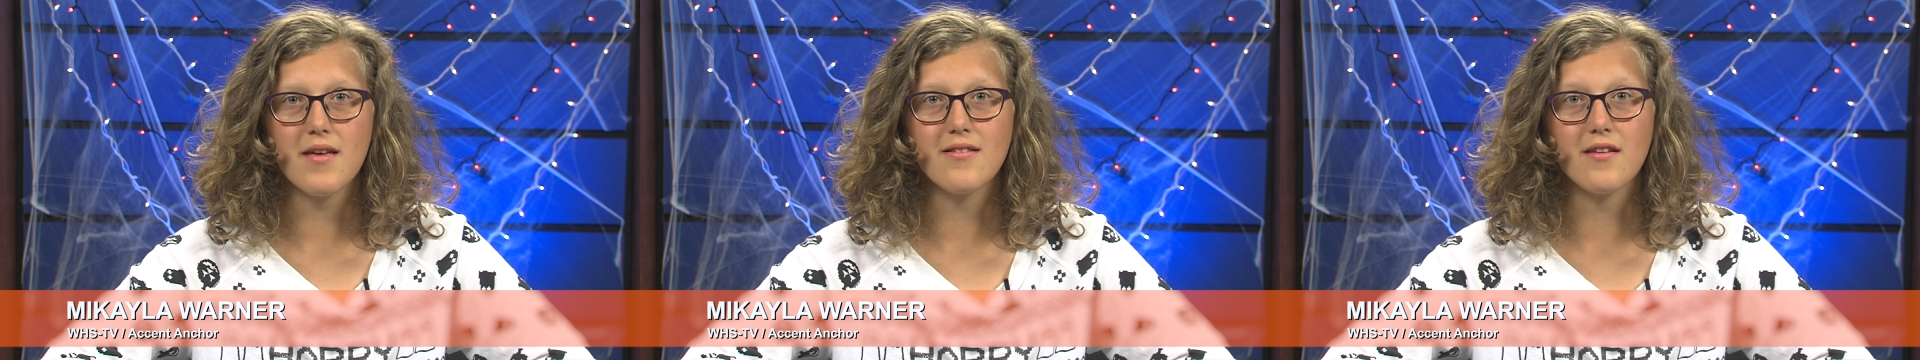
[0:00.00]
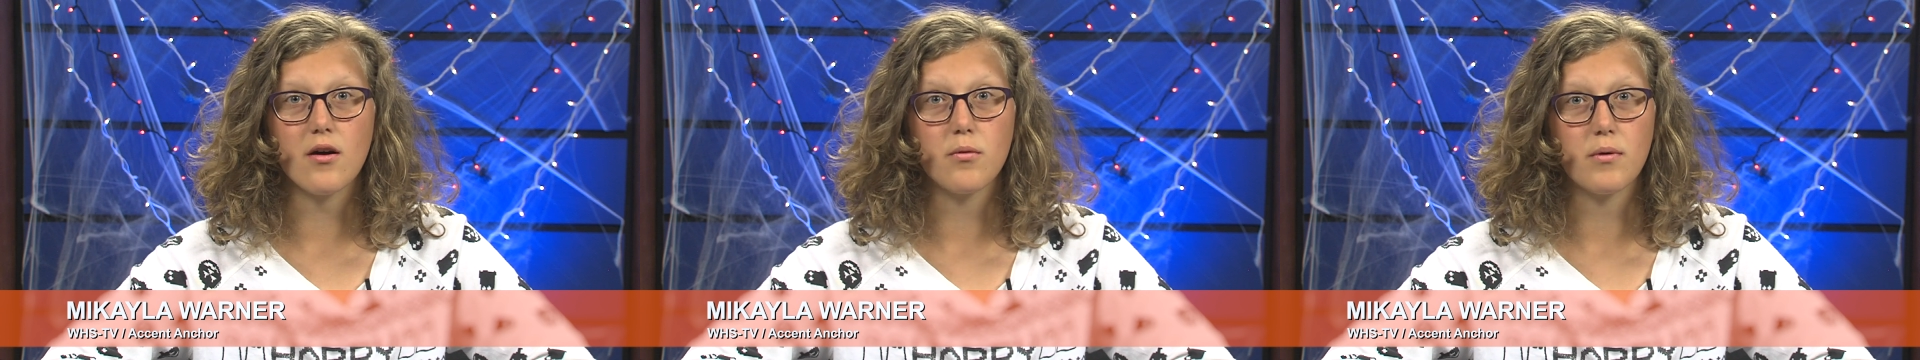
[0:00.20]

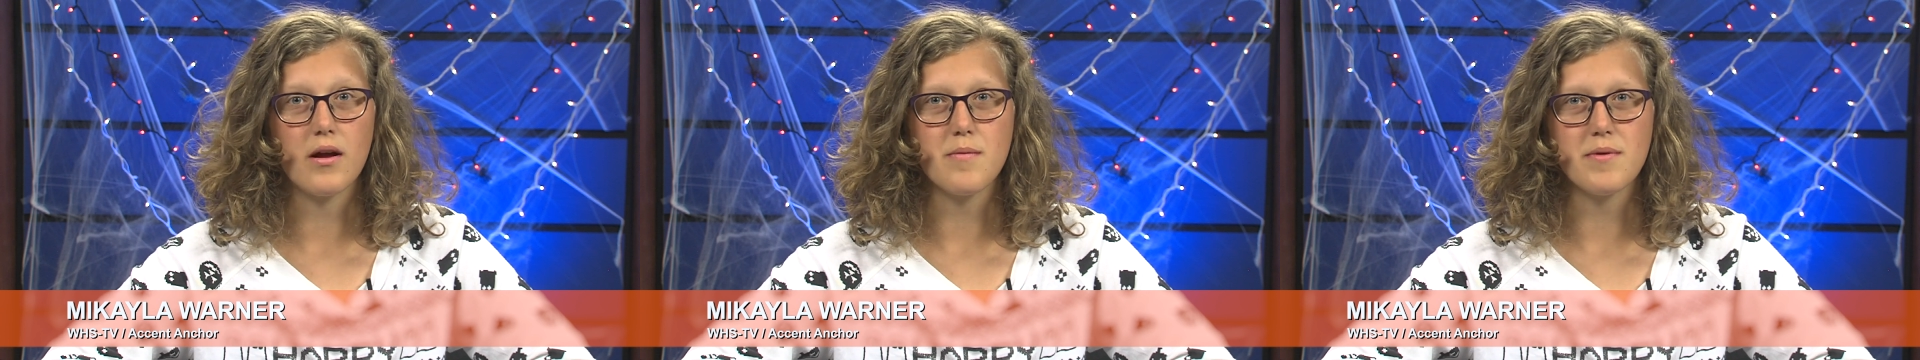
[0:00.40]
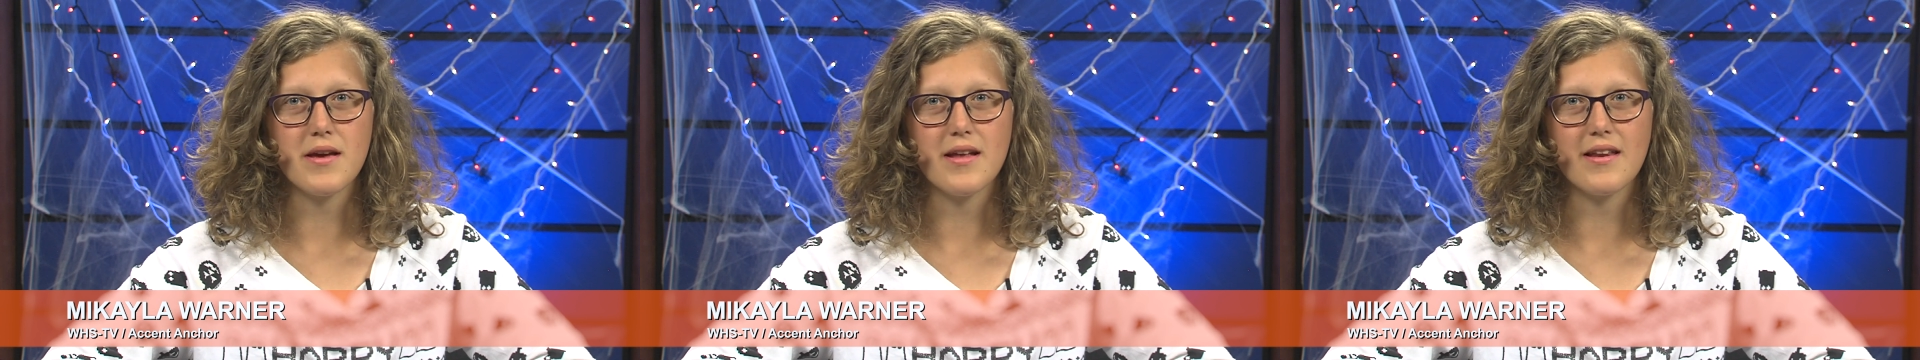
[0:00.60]
is
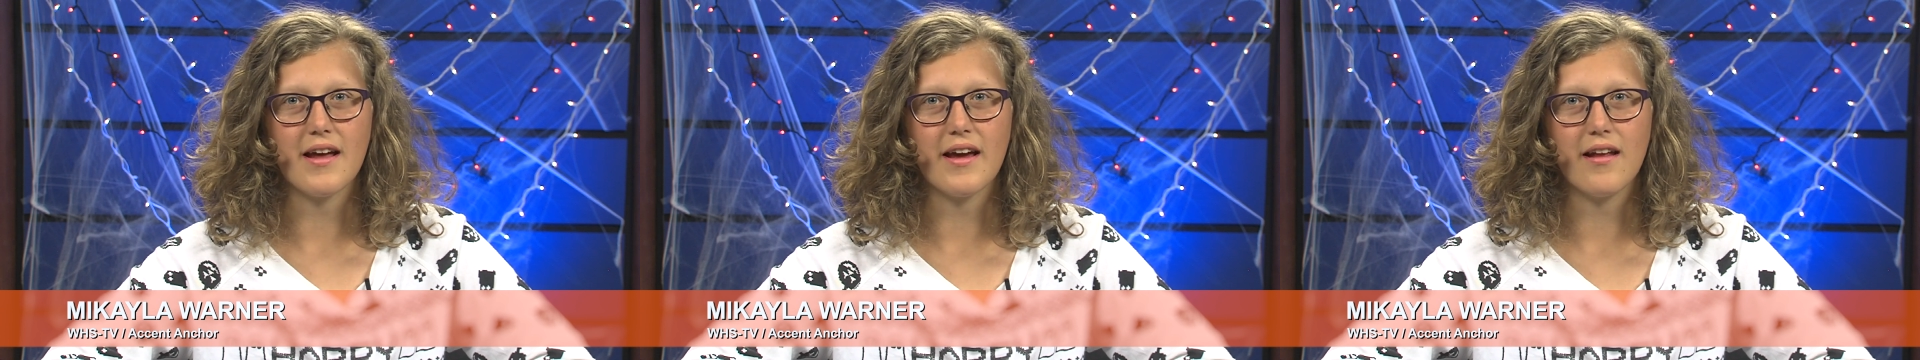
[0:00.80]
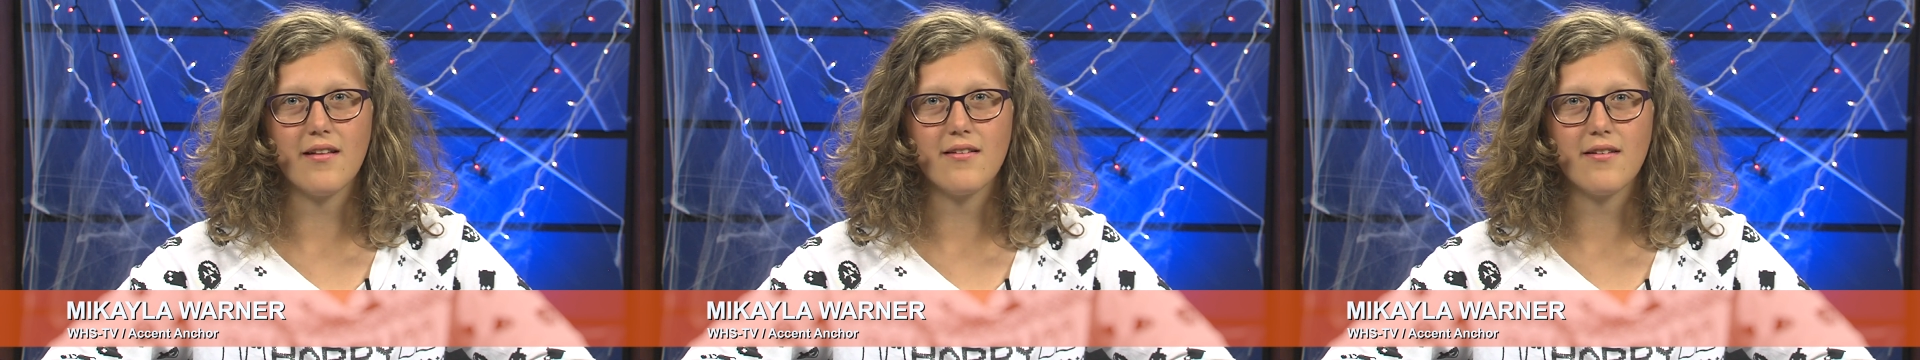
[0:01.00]
Arabian
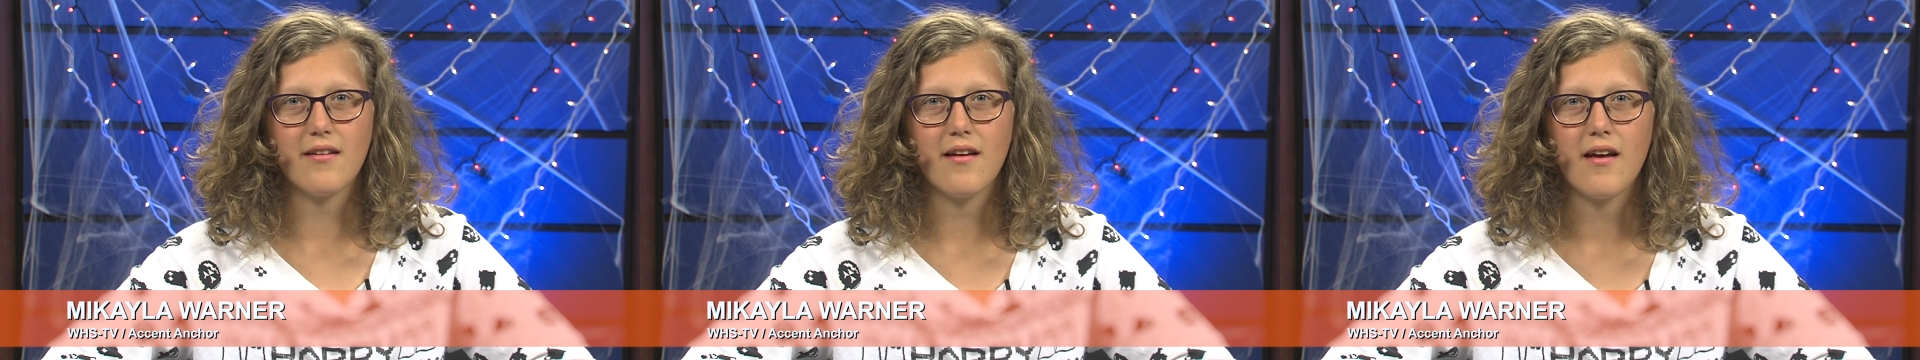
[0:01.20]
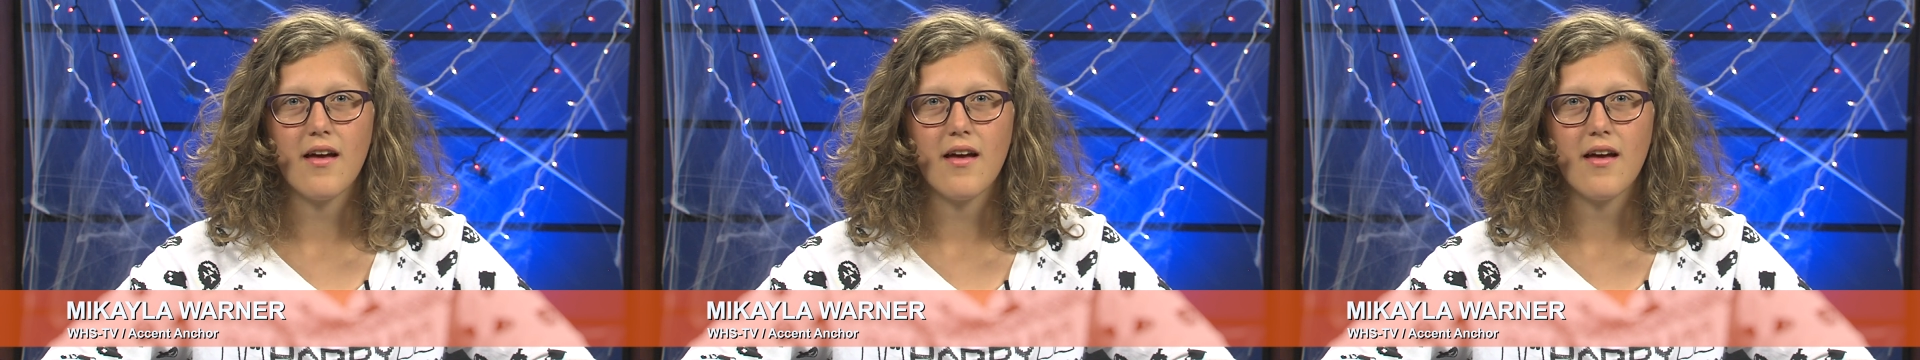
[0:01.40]
Nights.